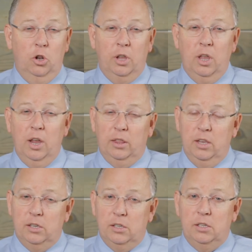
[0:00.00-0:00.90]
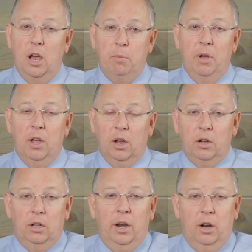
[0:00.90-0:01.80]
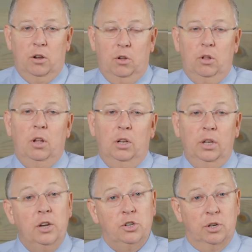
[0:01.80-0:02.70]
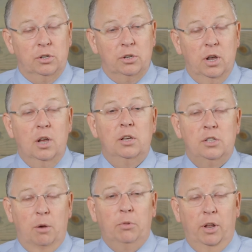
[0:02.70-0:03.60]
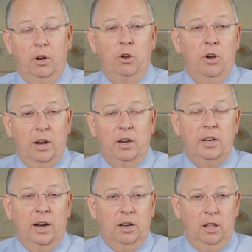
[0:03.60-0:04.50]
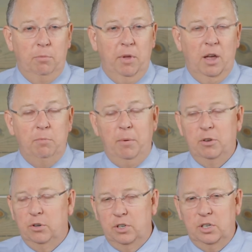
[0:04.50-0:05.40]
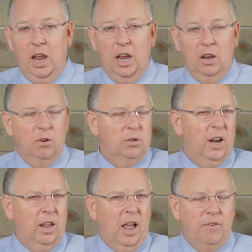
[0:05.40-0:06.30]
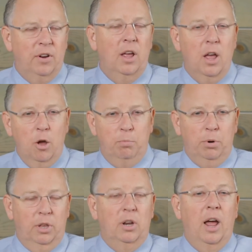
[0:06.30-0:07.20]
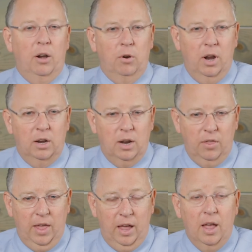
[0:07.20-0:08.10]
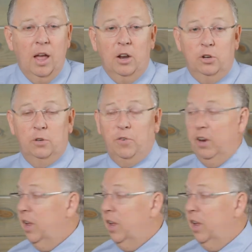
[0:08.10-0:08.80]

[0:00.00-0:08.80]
you're looking at these subclinical lesions. Subclinical, you're not detecting them yet. Maybe there's a little stain. Oh, is that a cavity? Put the dent on that. Just for